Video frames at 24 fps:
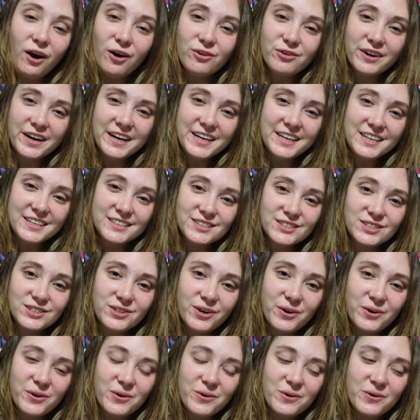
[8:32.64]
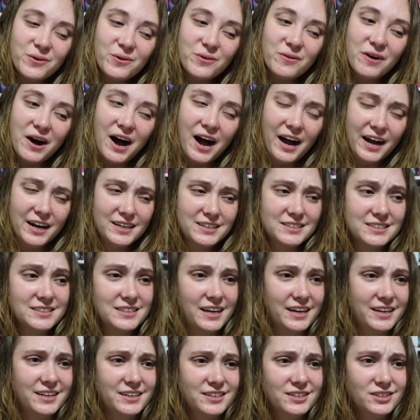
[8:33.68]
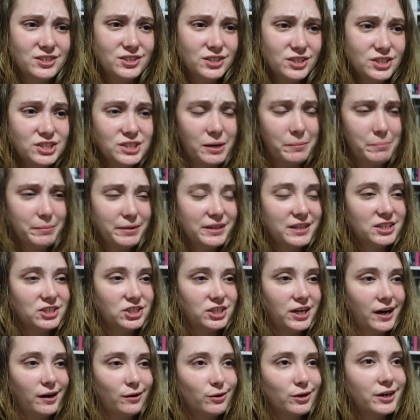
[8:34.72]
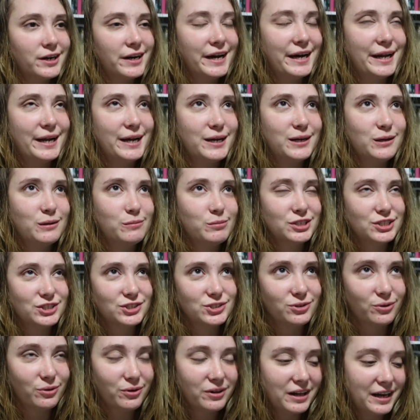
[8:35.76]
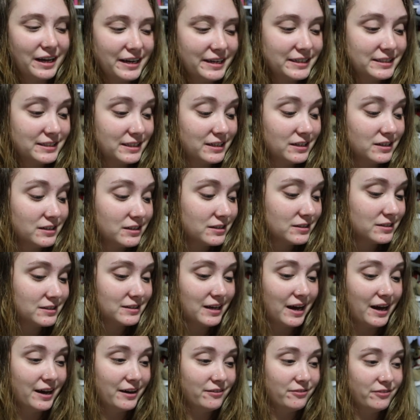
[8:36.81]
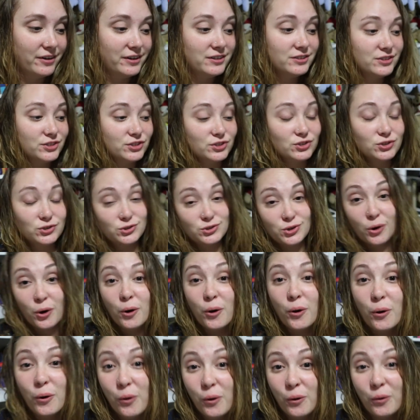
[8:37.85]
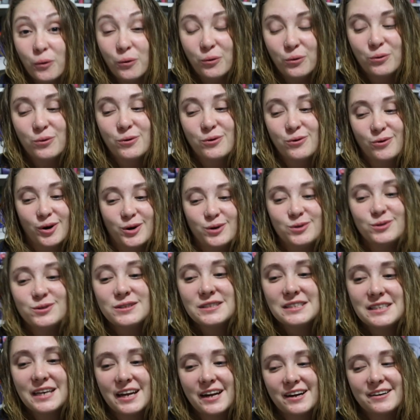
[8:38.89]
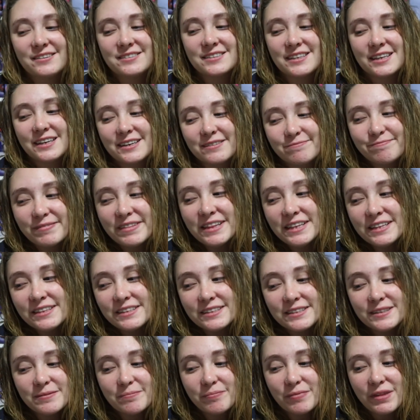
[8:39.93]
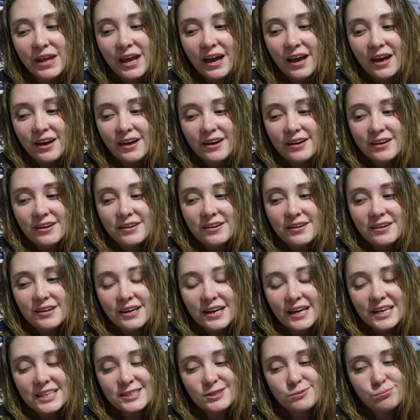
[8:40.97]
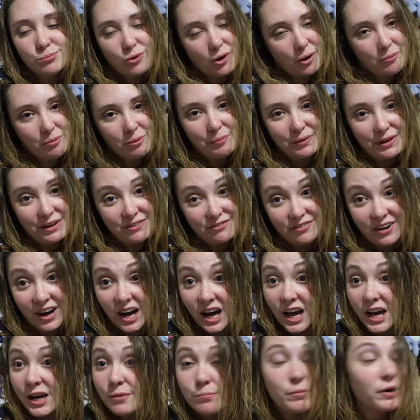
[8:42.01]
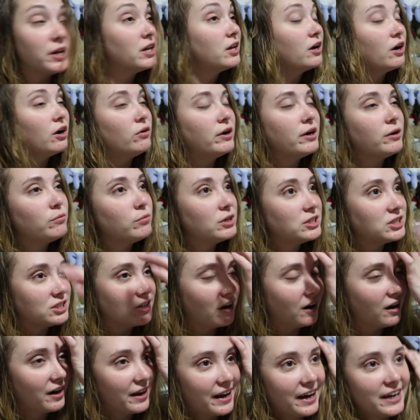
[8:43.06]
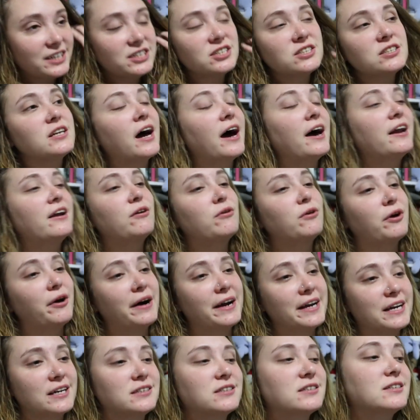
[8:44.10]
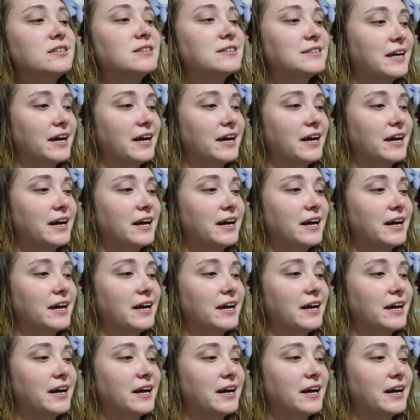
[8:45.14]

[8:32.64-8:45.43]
Alrighty, so I decided to jump in the shower, and I am so glad I did because I felt so gross, and I was like, it's probably fine, but no, it was not. I don't know, I guess because,